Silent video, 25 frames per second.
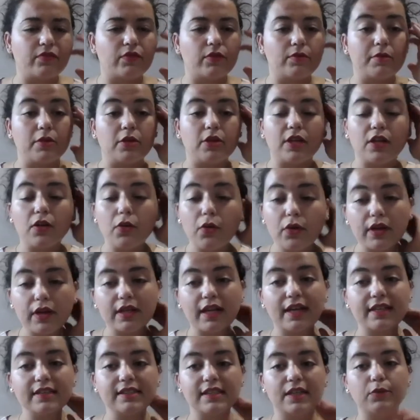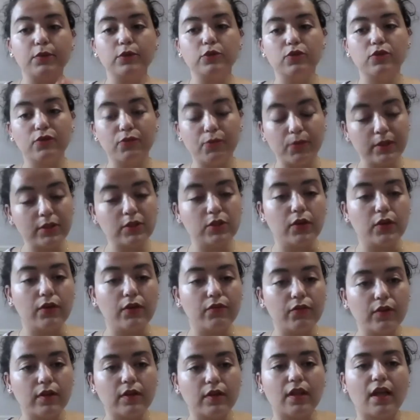of community organizing, which we've been
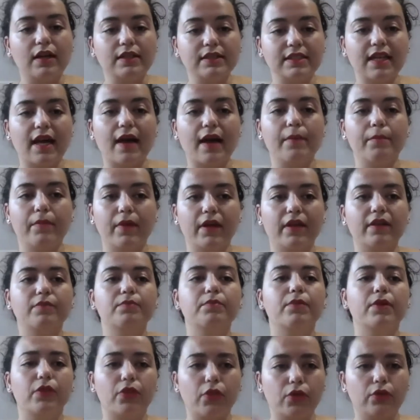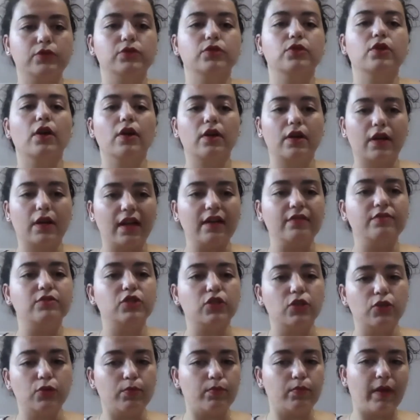doing for a long time, but those are our kind of
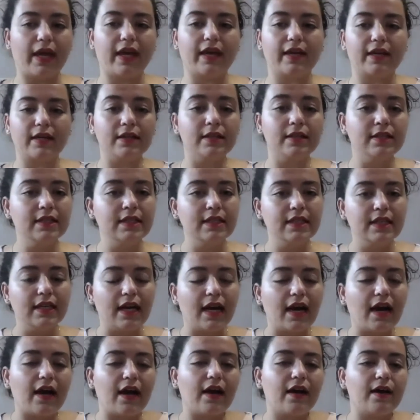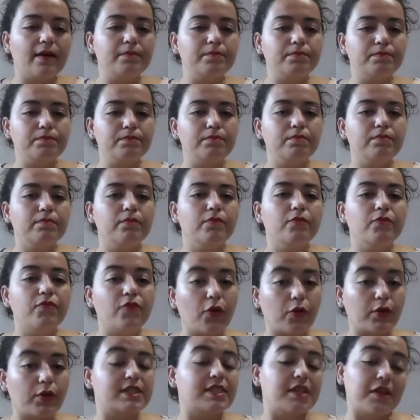two big
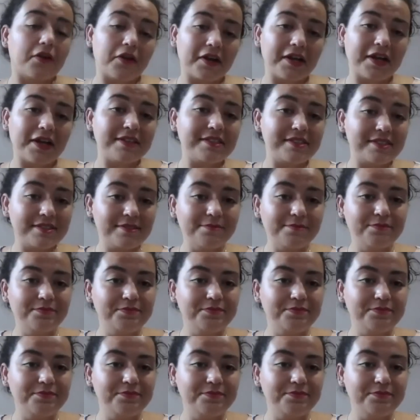focus areas.